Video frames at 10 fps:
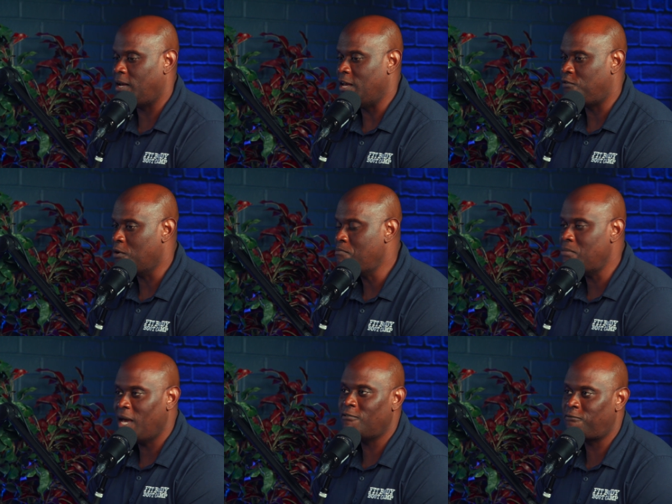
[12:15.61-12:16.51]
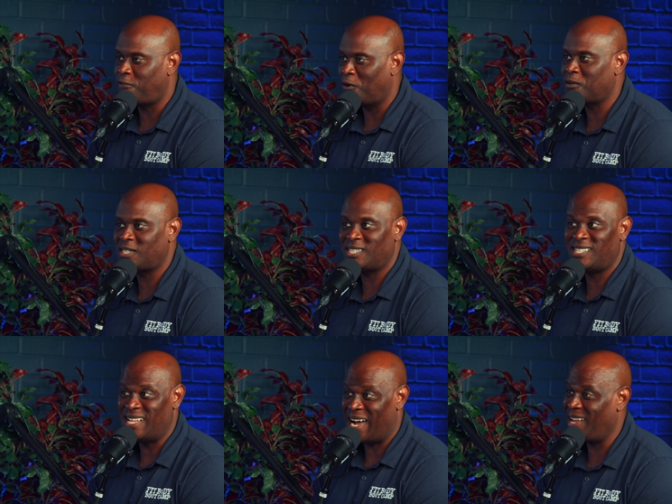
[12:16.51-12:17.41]
if your main focus is
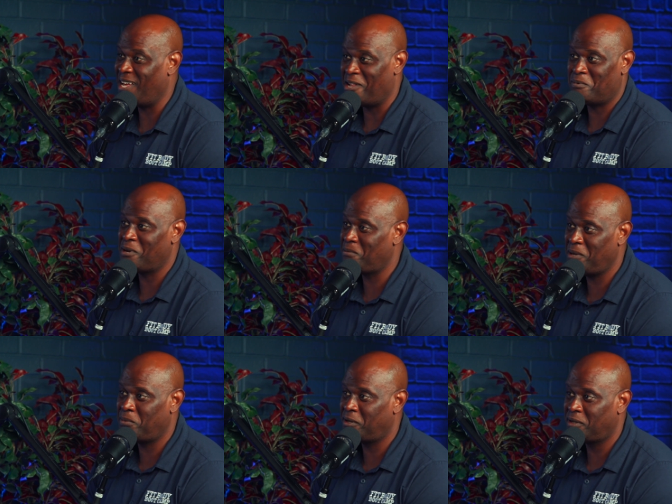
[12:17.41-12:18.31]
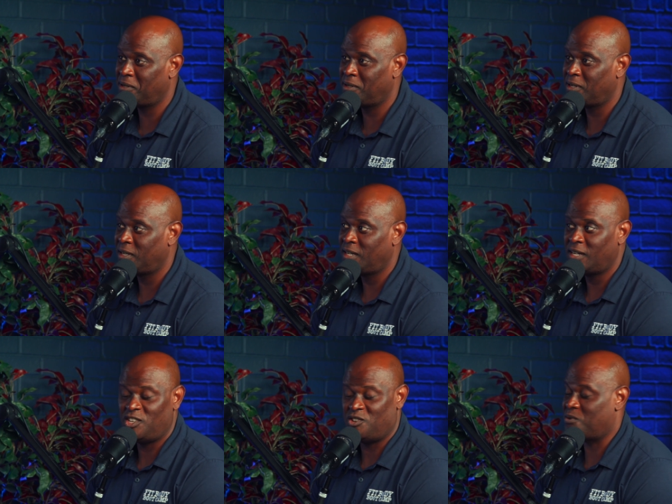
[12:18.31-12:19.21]
not helping people
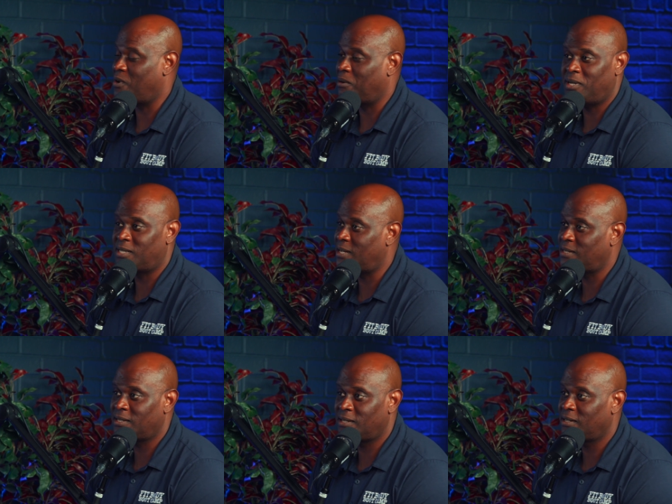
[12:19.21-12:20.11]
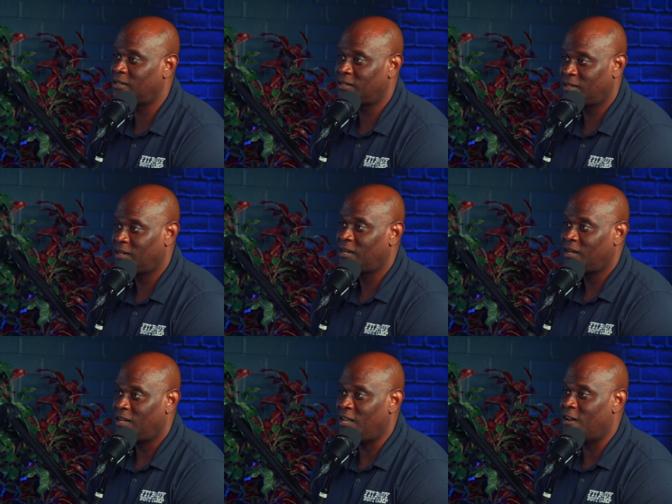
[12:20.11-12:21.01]
you're in the wrong business mm-hmm.
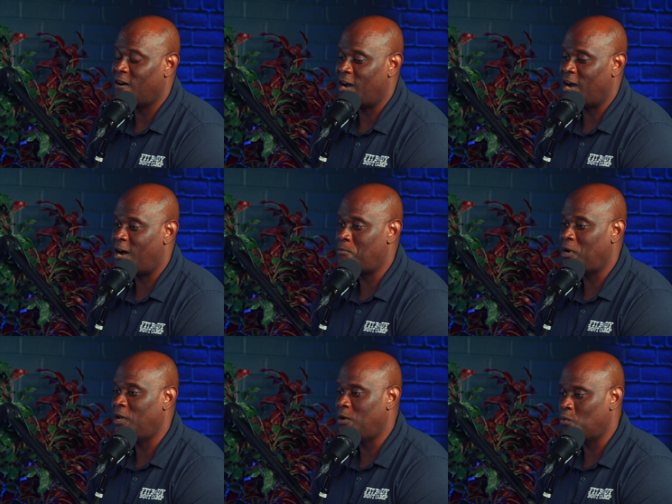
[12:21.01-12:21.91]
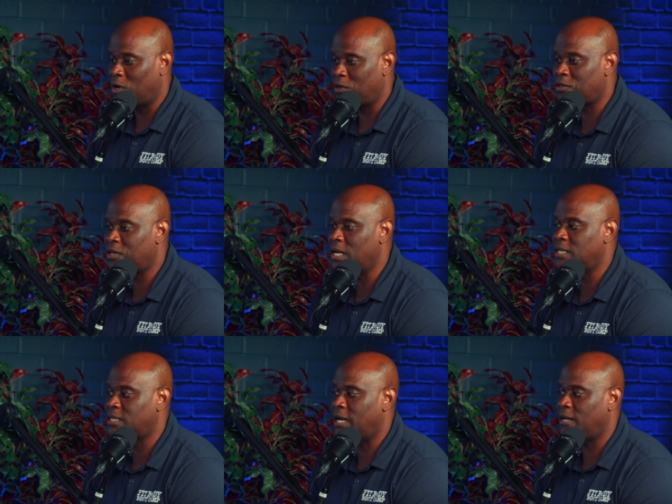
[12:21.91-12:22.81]
you know um, and, and one of the
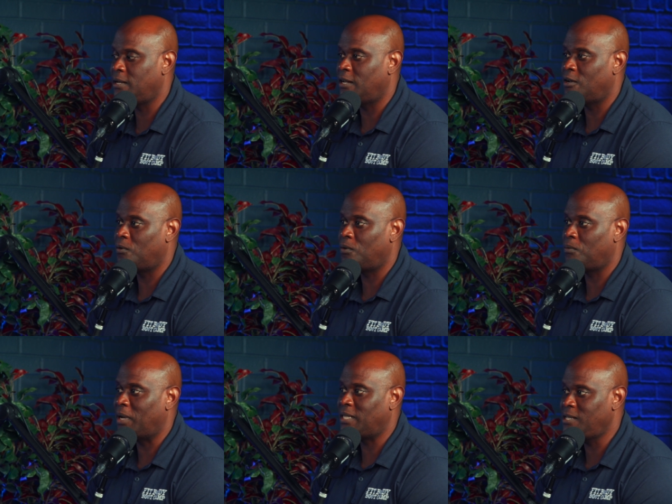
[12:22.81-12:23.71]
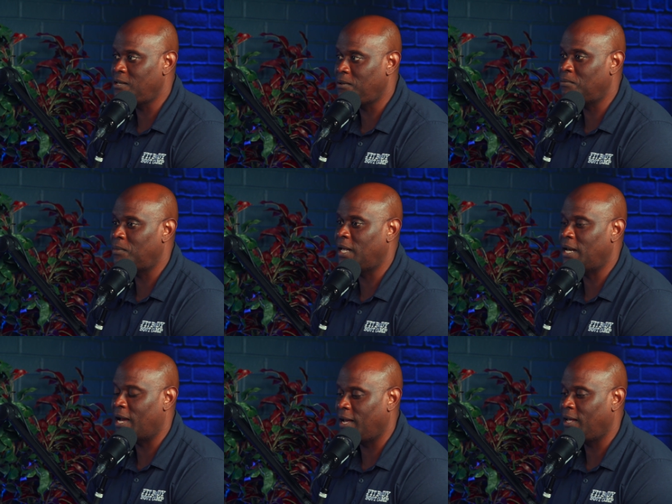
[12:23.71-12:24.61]
things that you know my team
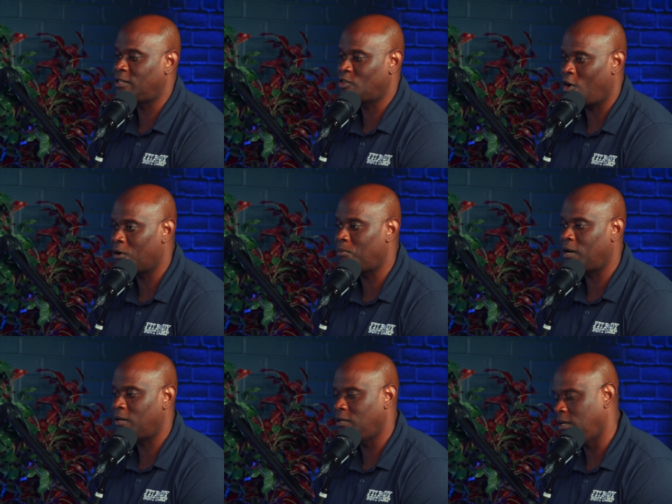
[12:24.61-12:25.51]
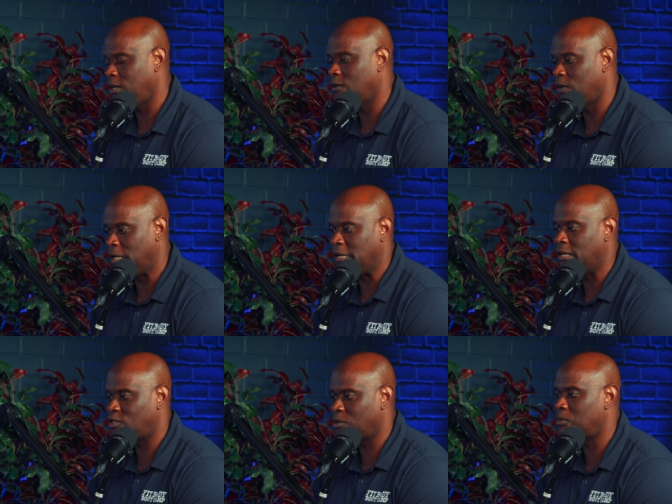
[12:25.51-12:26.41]
and i talk about and you know
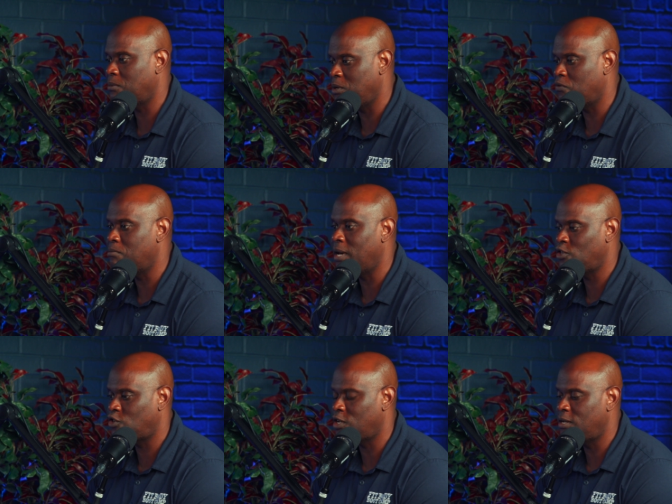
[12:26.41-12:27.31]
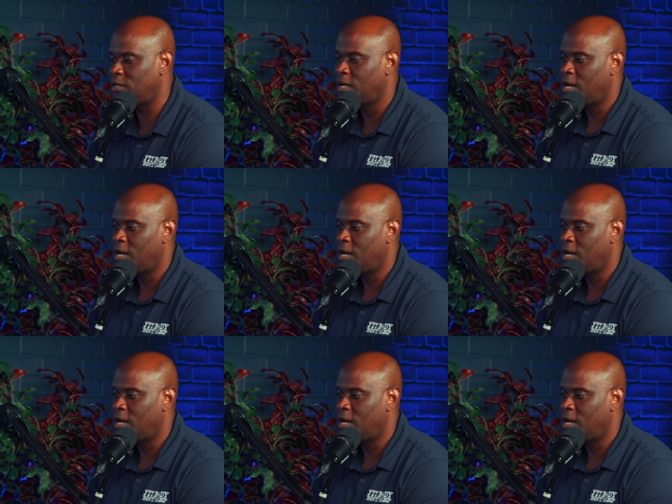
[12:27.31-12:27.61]
and some of them even mentioned